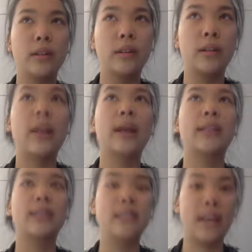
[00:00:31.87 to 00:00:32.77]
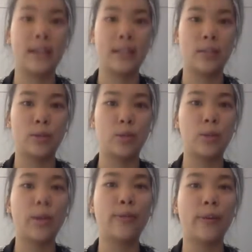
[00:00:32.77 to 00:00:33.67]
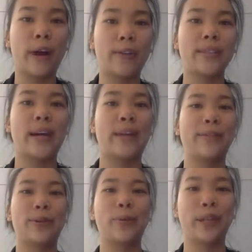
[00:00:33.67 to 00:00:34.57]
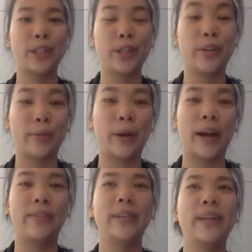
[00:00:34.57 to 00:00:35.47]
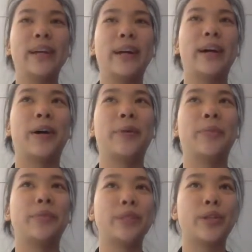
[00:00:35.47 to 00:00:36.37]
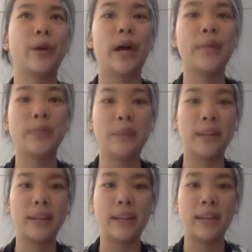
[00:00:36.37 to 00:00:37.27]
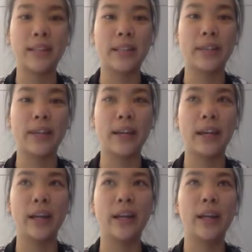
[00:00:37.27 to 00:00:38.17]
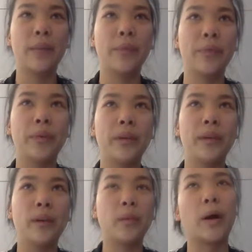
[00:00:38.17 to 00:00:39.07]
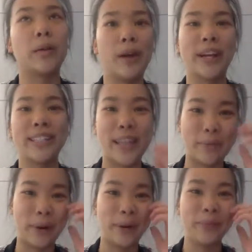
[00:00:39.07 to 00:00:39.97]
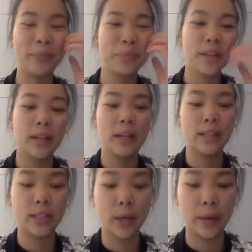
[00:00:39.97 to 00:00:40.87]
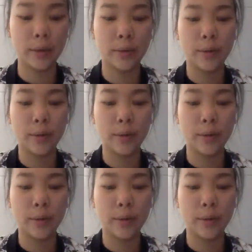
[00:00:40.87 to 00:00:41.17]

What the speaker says: the next day, so 24 hours after when it should have arrived. So I'm spending Thanksgiving, well, I'll get to that part. So